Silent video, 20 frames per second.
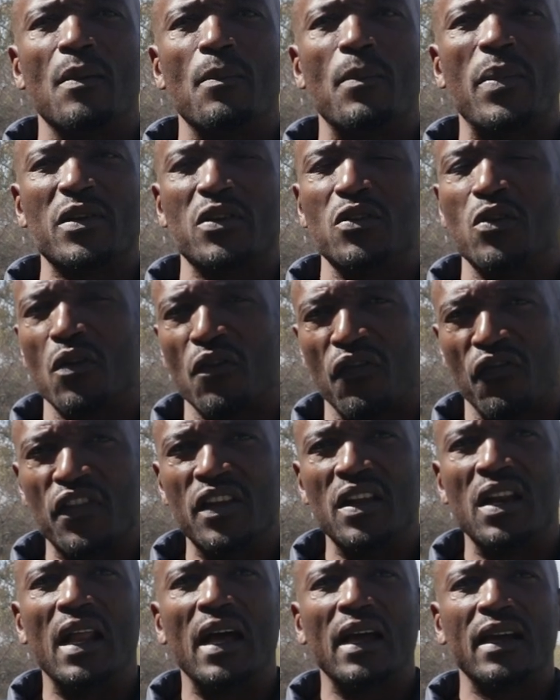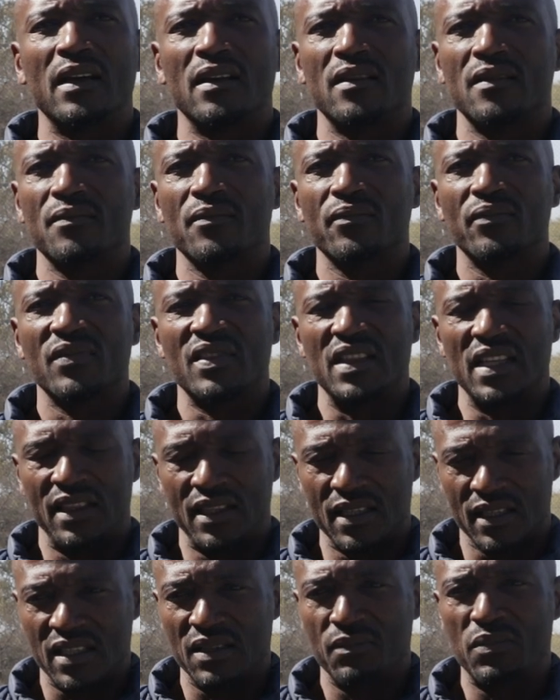but you don't feel like it, the
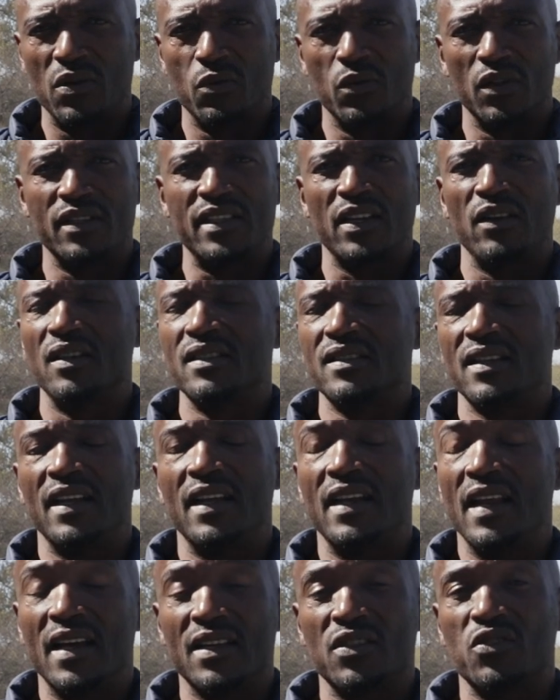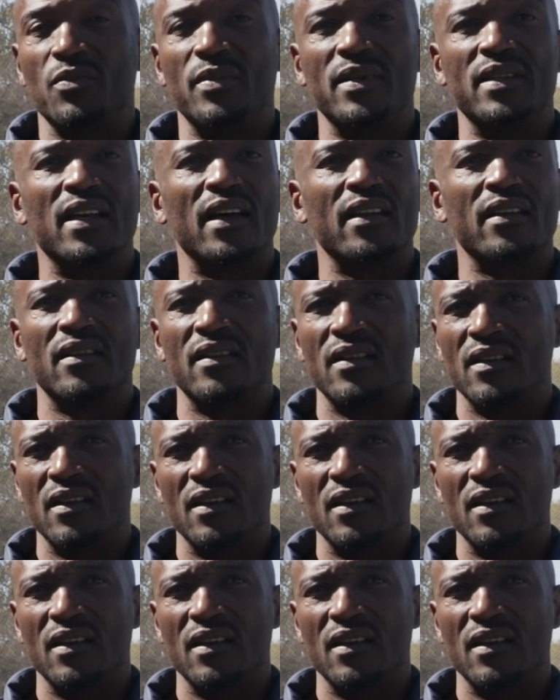discipline will tell you, listen, it has to be done.